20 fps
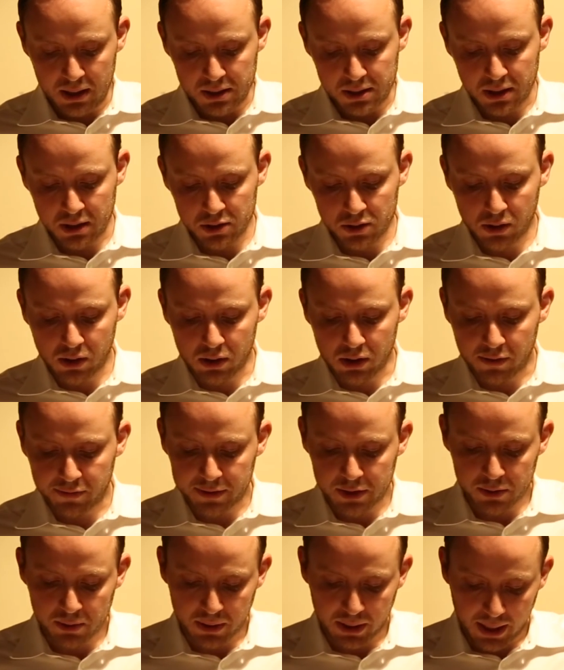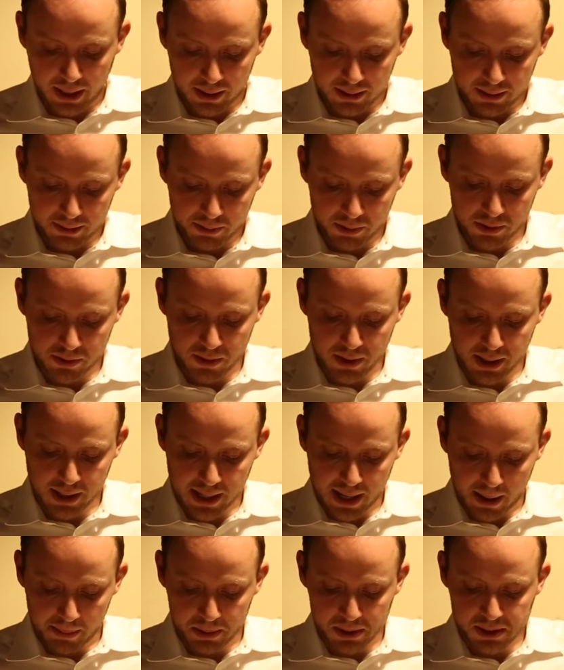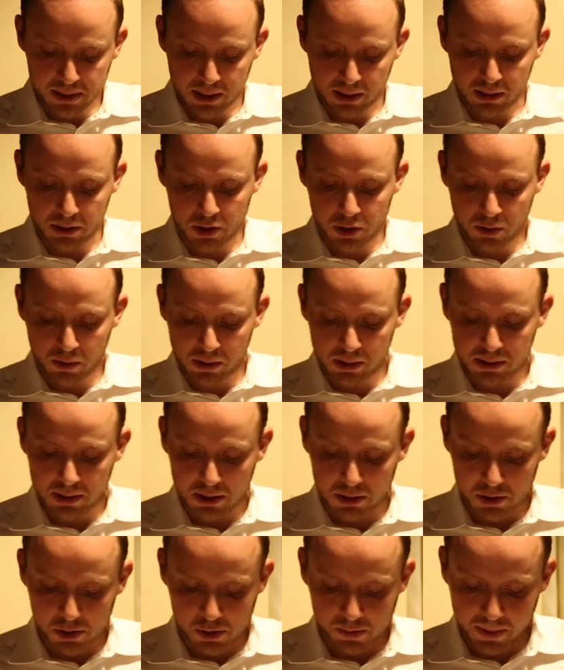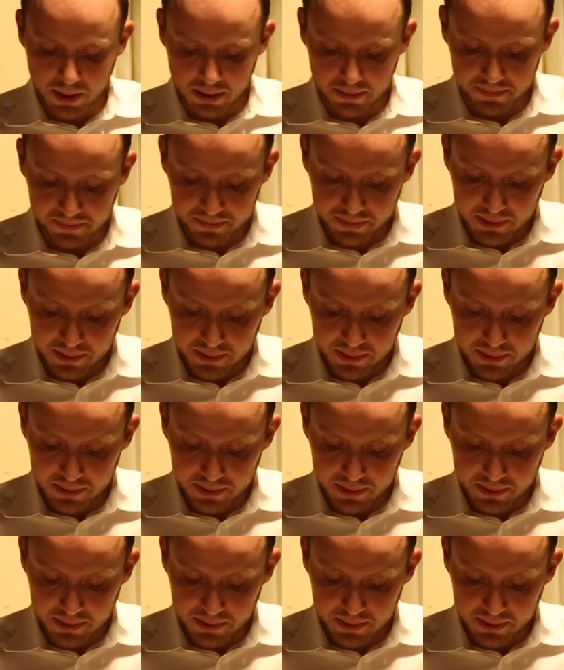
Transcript: Sandro got off at 28th with ready appetite and short attention span.